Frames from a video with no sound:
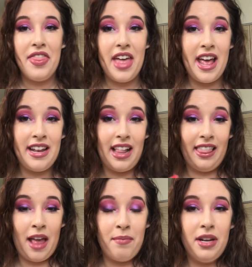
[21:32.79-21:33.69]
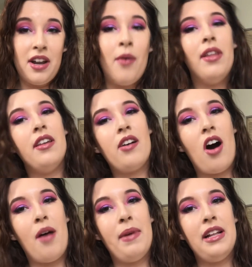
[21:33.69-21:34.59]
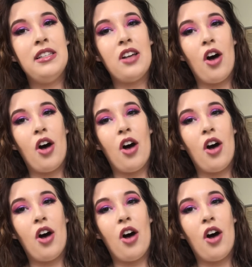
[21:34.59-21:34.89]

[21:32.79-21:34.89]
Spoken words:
then let me know in the comments.